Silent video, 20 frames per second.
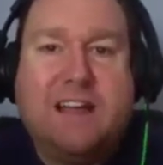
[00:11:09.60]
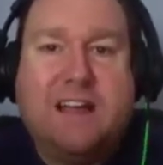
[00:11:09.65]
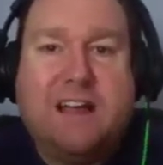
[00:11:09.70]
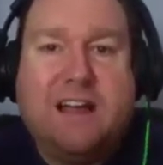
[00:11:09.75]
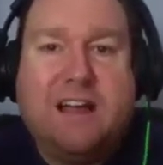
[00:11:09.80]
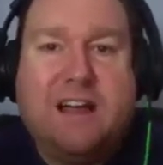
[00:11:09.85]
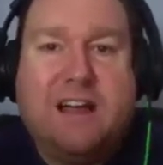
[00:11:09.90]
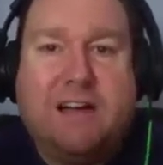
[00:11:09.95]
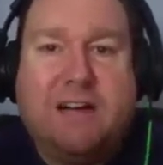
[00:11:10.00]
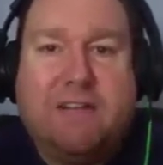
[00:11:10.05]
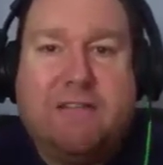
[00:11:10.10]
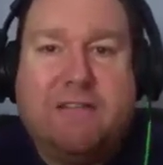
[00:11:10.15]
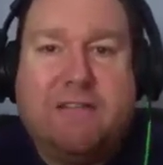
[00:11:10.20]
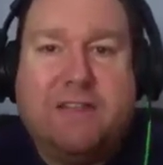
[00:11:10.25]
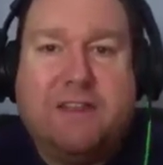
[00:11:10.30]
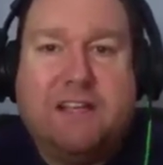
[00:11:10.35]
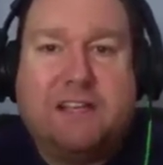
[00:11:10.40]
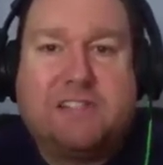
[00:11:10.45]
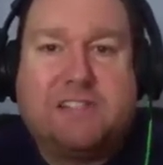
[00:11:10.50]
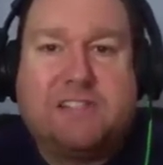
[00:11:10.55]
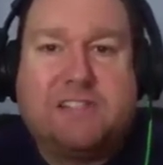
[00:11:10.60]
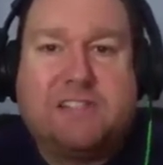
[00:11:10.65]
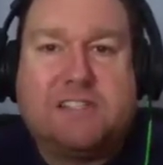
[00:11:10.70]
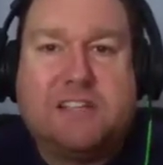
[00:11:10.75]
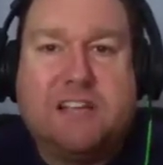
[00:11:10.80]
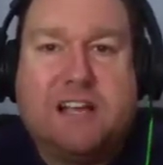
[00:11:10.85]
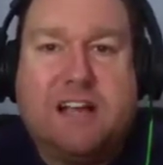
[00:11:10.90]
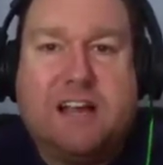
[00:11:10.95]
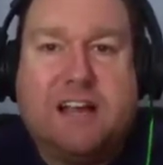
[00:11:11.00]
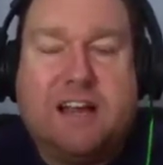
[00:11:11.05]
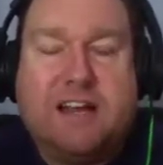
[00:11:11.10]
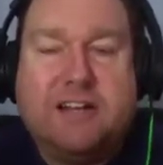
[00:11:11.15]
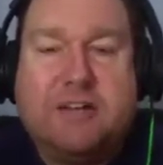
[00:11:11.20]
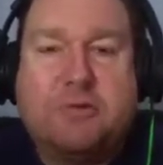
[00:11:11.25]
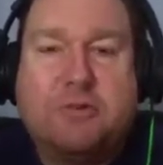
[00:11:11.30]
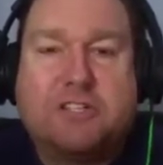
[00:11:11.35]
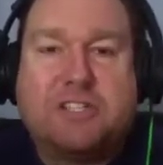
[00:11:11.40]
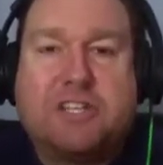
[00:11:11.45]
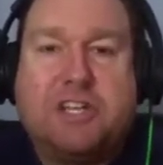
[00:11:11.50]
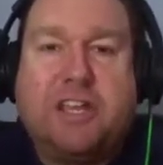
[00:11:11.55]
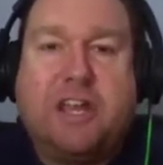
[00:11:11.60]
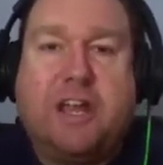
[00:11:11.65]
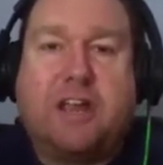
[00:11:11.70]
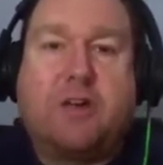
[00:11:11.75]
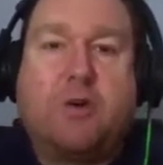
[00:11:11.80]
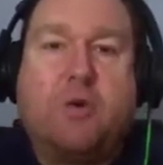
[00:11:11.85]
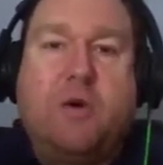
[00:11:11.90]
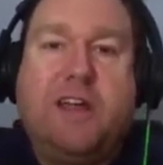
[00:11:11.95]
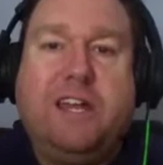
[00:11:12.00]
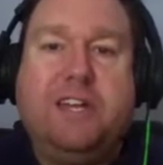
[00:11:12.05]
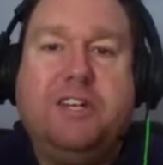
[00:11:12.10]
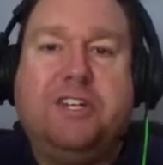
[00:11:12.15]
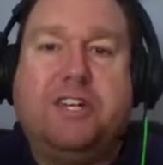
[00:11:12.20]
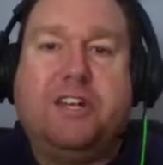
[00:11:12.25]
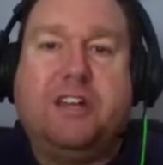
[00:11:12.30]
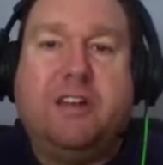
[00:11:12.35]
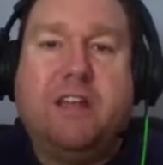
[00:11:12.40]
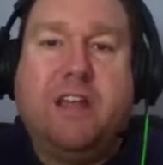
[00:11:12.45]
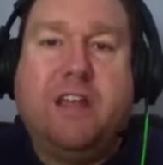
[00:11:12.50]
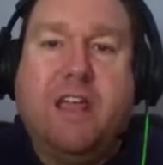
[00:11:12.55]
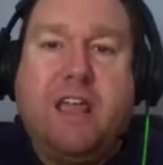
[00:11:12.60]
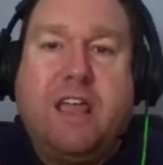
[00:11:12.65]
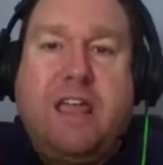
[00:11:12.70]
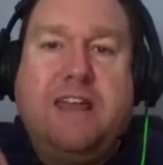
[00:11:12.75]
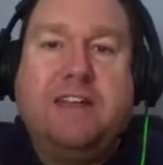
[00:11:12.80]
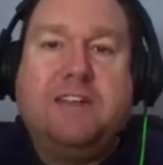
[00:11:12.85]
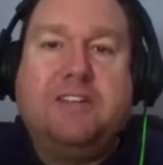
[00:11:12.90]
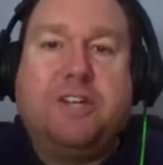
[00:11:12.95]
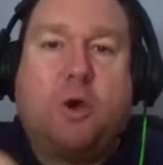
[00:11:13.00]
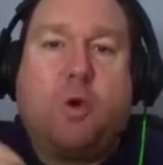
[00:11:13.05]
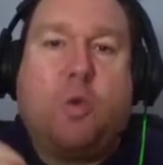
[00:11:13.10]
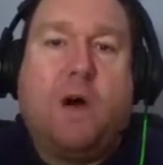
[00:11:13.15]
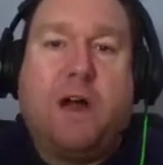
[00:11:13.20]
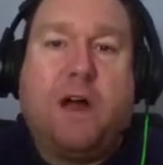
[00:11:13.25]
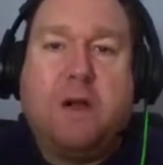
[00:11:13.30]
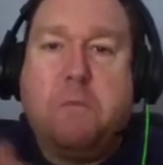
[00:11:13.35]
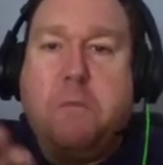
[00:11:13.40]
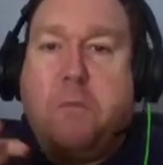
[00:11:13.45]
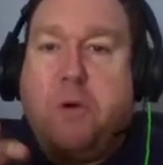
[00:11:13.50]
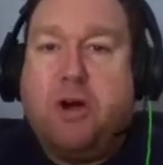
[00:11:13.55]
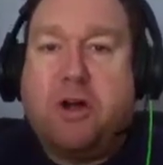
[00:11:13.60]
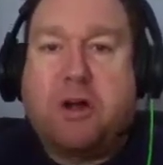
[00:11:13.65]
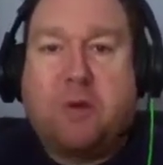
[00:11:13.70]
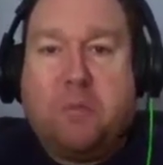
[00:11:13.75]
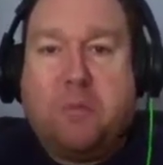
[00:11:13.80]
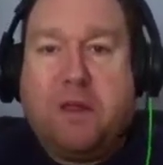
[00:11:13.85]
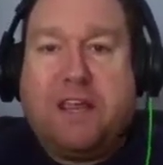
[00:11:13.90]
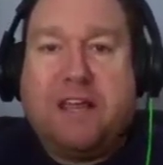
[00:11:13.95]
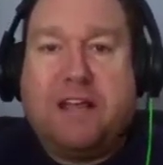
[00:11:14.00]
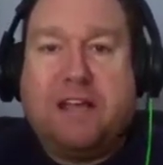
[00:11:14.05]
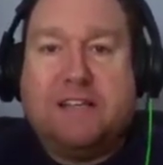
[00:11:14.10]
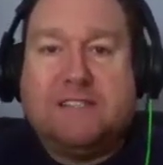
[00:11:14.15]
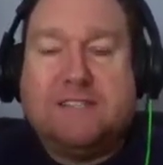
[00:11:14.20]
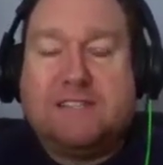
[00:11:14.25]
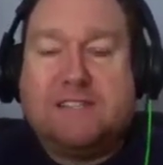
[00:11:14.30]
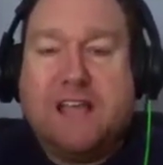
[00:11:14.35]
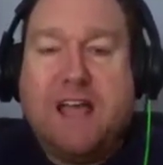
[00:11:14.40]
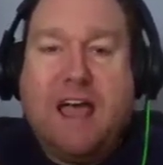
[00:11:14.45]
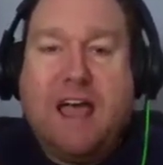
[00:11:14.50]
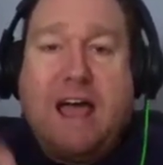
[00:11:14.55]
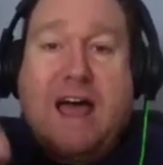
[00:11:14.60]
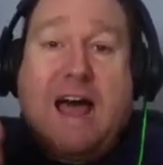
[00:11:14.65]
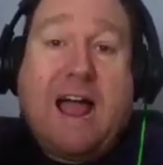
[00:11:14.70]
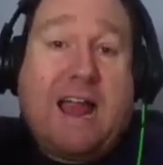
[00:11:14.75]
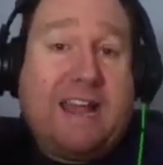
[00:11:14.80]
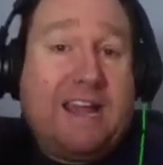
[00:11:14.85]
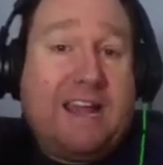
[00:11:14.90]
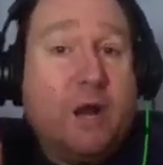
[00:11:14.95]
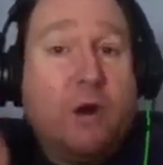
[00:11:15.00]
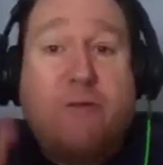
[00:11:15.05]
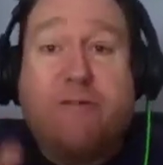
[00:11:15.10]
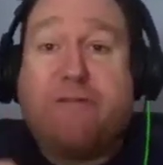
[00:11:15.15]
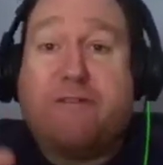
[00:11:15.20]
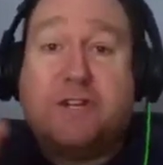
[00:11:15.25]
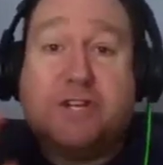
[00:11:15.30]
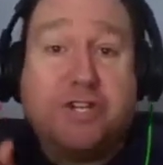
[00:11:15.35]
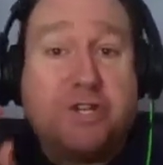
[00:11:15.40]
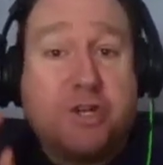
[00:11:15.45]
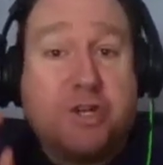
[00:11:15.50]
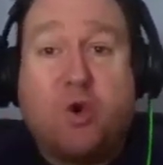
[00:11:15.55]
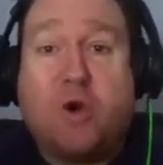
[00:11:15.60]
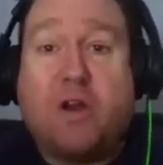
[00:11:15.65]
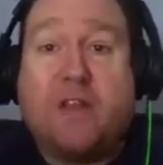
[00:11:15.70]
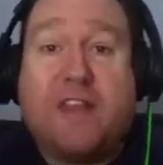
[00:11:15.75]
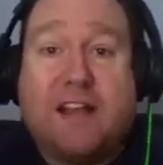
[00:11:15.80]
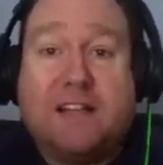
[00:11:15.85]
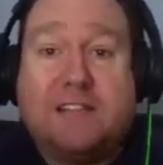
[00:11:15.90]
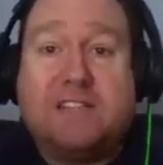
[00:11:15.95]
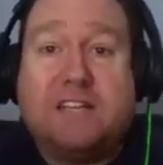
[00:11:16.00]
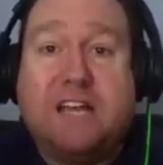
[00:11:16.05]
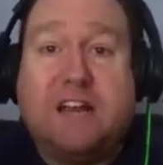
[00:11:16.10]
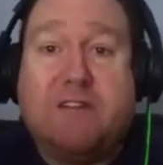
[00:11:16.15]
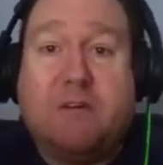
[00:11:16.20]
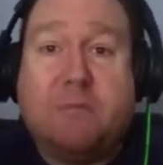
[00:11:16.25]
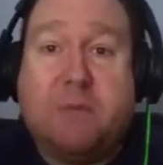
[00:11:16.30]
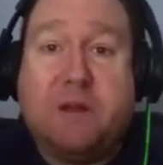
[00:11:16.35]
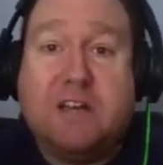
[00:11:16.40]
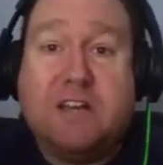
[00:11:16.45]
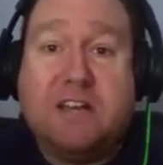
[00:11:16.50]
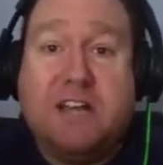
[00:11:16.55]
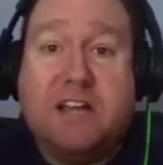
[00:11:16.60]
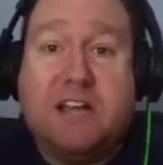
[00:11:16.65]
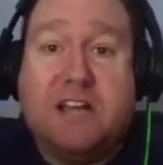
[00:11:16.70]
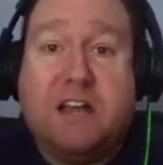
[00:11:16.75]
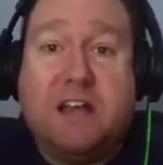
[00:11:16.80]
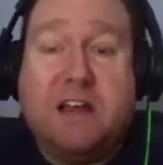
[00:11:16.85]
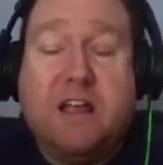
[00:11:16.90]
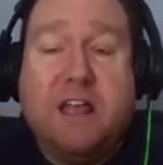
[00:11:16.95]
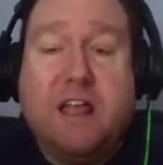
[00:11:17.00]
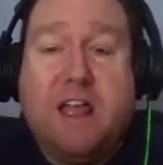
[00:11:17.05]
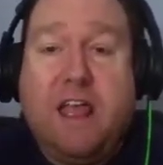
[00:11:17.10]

of this uh, interesting equation into one book because I know for sure that's never been done.